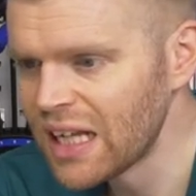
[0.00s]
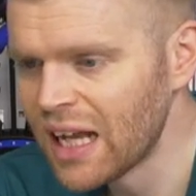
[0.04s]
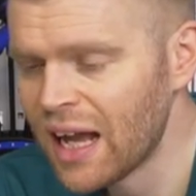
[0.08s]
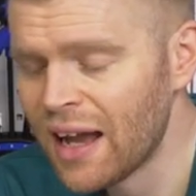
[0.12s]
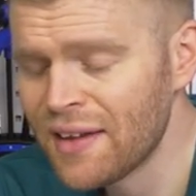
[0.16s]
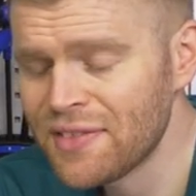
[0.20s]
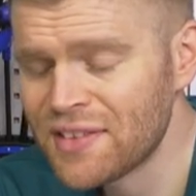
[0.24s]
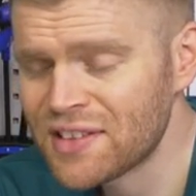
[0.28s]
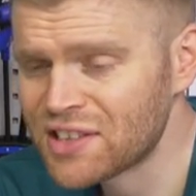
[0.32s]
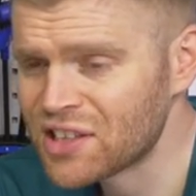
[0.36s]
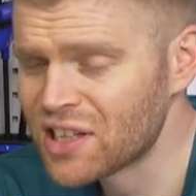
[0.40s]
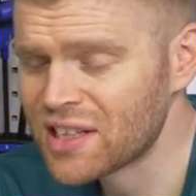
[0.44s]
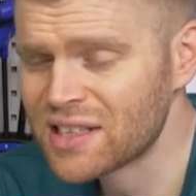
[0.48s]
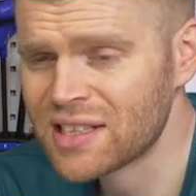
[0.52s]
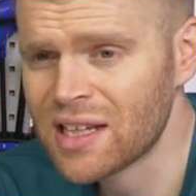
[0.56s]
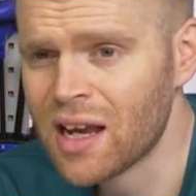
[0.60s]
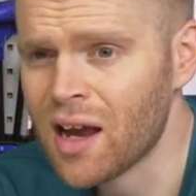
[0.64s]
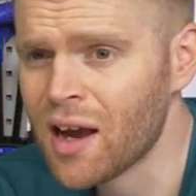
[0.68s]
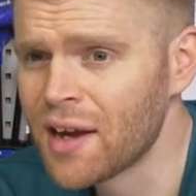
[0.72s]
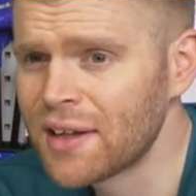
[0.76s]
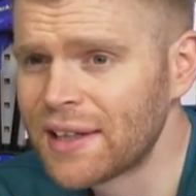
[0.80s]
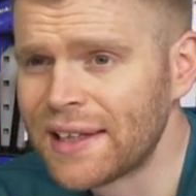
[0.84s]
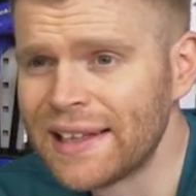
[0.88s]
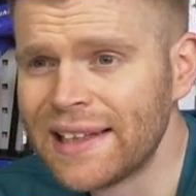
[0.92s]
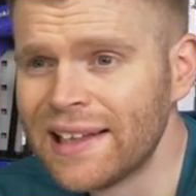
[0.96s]
there's a
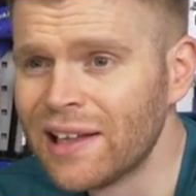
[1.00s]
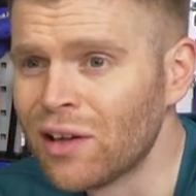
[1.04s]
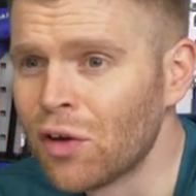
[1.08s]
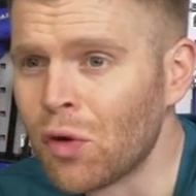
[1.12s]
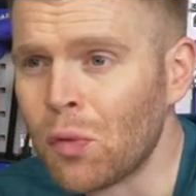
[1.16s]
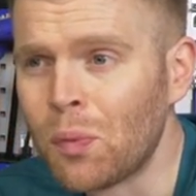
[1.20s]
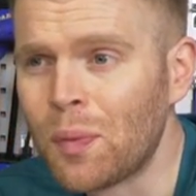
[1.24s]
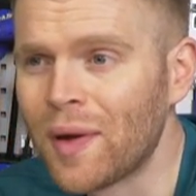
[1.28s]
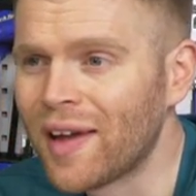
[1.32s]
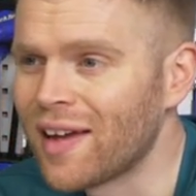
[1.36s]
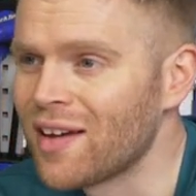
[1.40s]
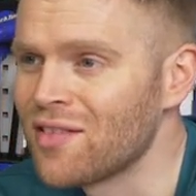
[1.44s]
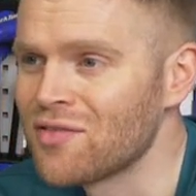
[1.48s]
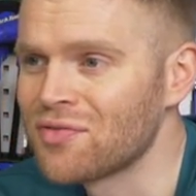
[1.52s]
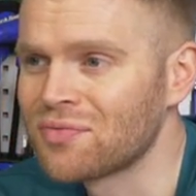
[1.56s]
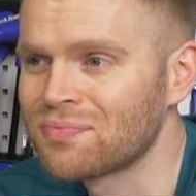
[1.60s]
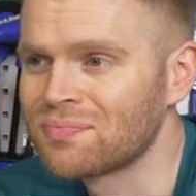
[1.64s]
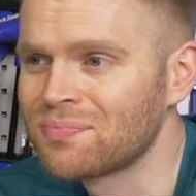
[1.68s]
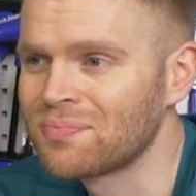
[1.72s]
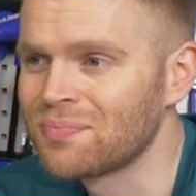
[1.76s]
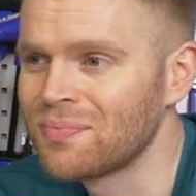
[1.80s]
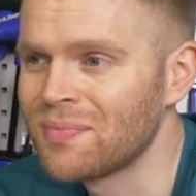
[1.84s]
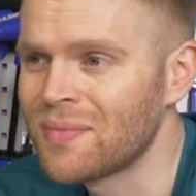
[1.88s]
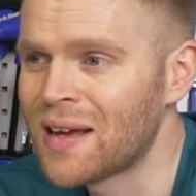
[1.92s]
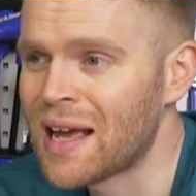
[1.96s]
tiny little bit of
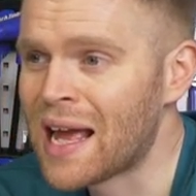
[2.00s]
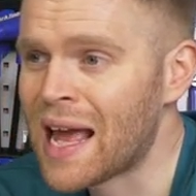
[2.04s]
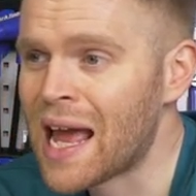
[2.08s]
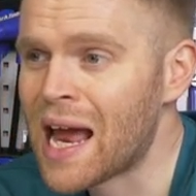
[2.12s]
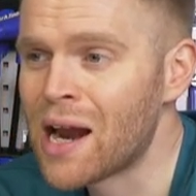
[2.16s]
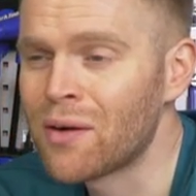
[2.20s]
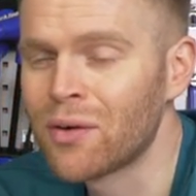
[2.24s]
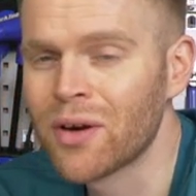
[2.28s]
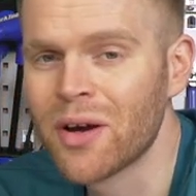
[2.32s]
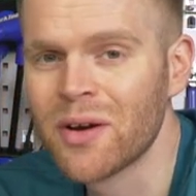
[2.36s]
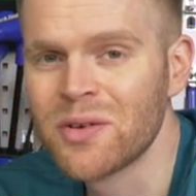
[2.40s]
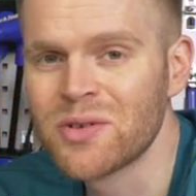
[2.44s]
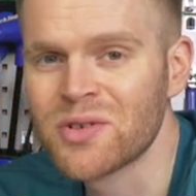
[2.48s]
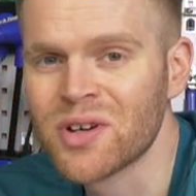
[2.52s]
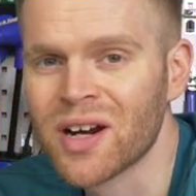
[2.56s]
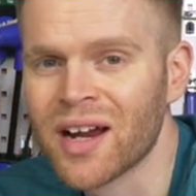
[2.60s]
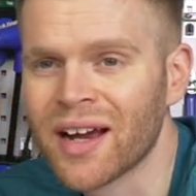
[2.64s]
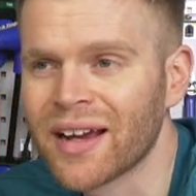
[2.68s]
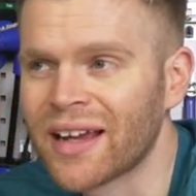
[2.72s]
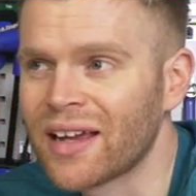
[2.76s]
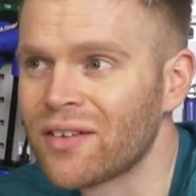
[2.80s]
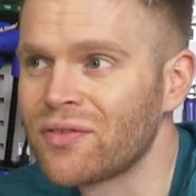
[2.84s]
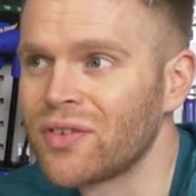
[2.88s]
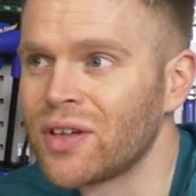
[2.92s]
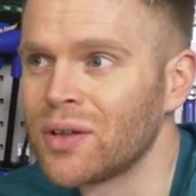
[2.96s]
aero
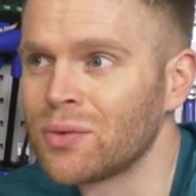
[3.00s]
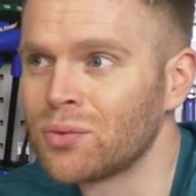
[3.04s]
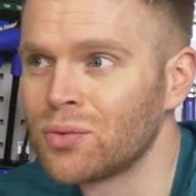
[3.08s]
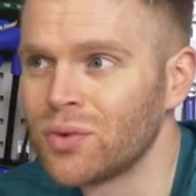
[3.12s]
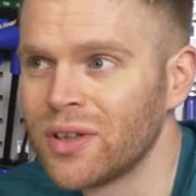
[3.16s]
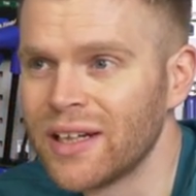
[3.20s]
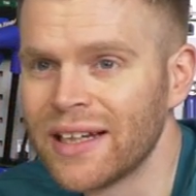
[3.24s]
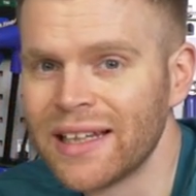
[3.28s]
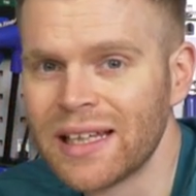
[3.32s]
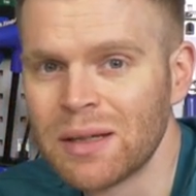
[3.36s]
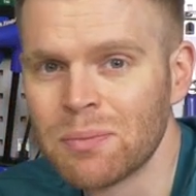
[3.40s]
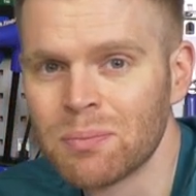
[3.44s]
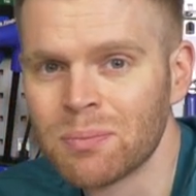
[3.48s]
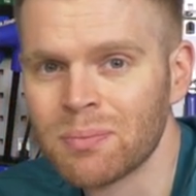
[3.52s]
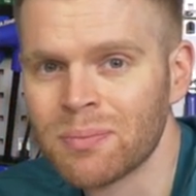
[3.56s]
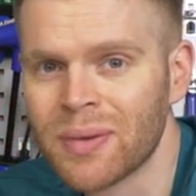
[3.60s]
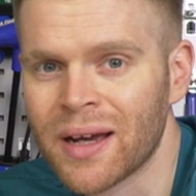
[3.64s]
drag if you're really